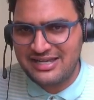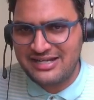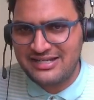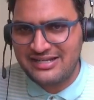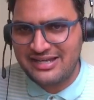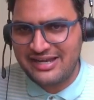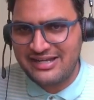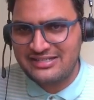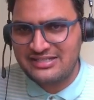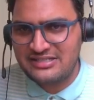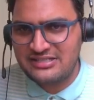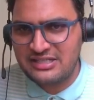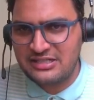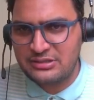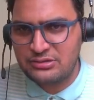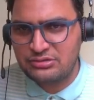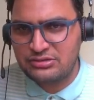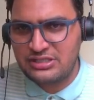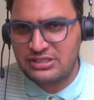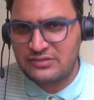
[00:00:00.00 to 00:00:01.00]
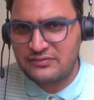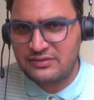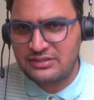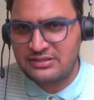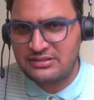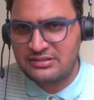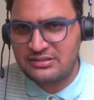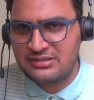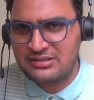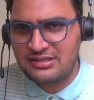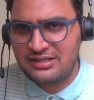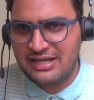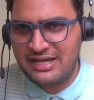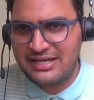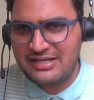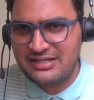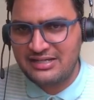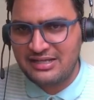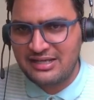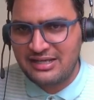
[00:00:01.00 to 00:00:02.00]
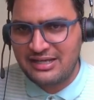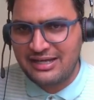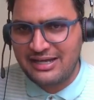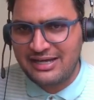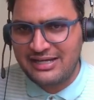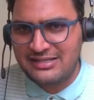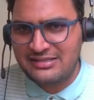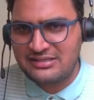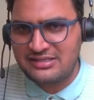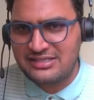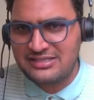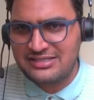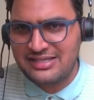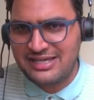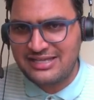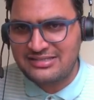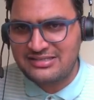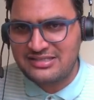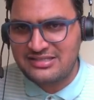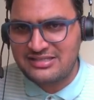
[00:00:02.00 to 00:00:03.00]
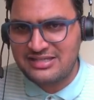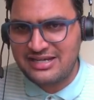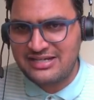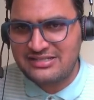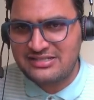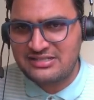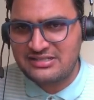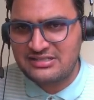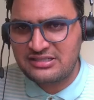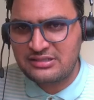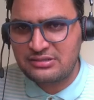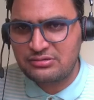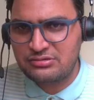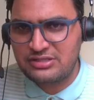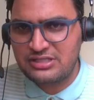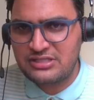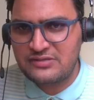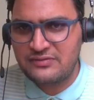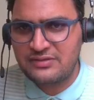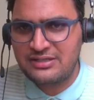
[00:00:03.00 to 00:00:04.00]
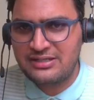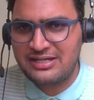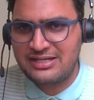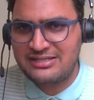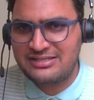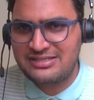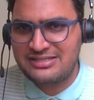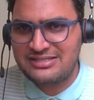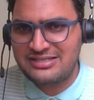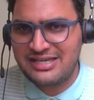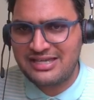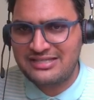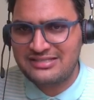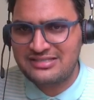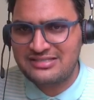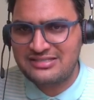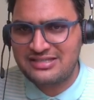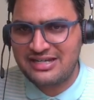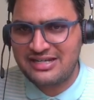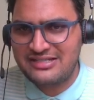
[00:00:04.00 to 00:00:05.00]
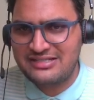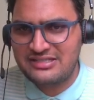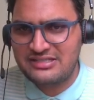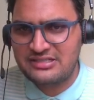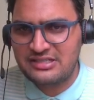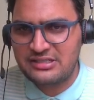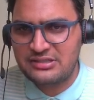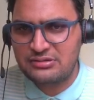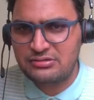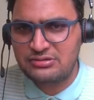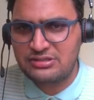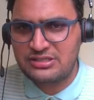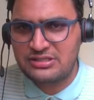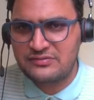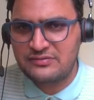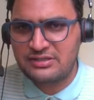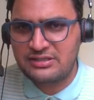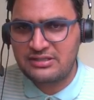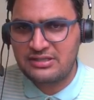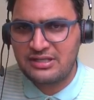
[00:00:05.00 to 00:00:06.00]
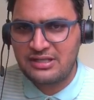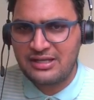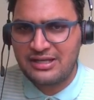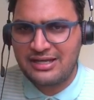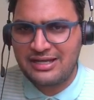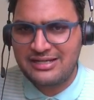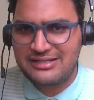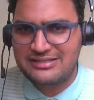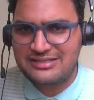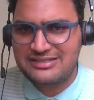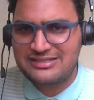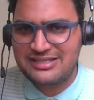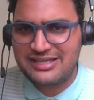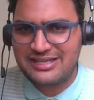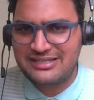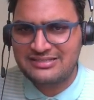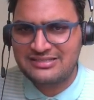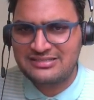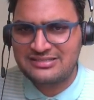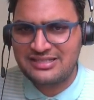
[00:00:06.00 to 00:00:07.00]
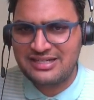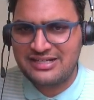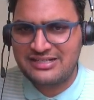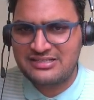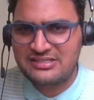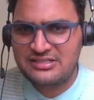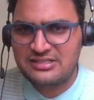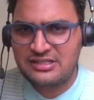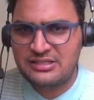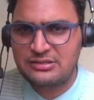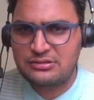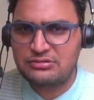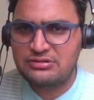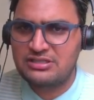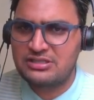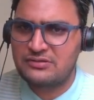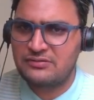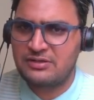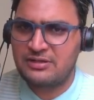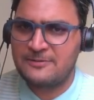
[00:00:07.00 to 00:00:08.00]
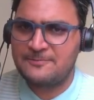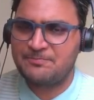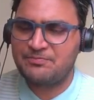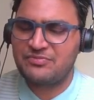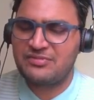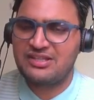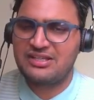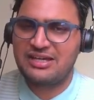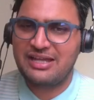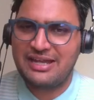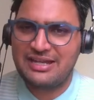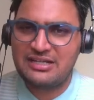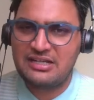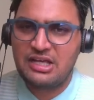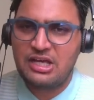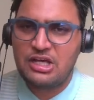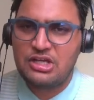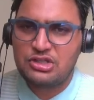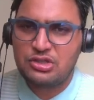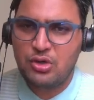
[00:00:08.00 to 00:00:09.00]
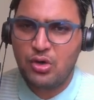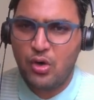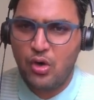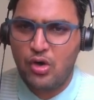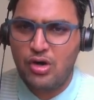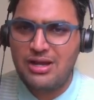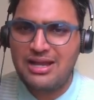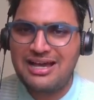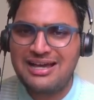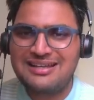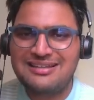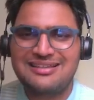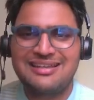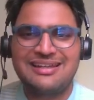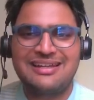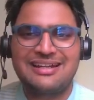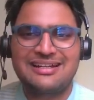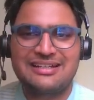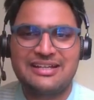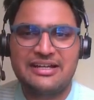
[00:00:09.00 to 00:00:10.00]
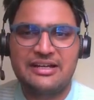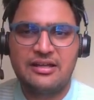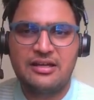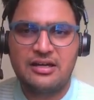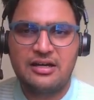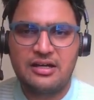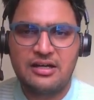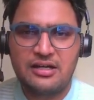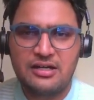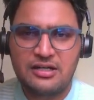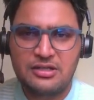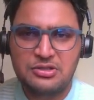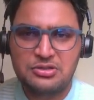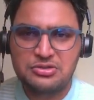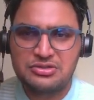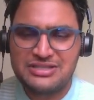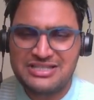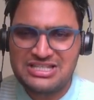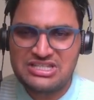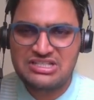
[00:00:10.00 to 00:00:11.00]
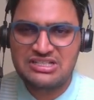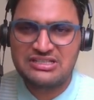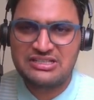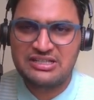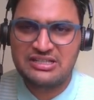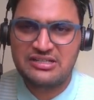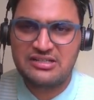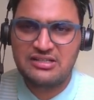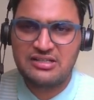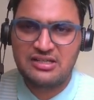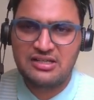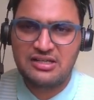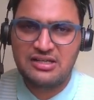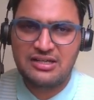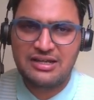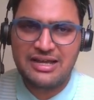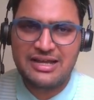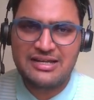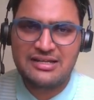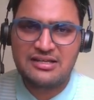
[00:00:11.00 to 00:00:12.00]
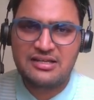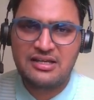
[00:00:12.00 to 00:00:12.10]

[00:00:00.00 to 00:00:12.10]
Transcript: adjacent to this one, right? And this X is adjacent to this one, and this X is adjacent to this one, and this X is adjacent to this one, correct? So all are connected to each other, right?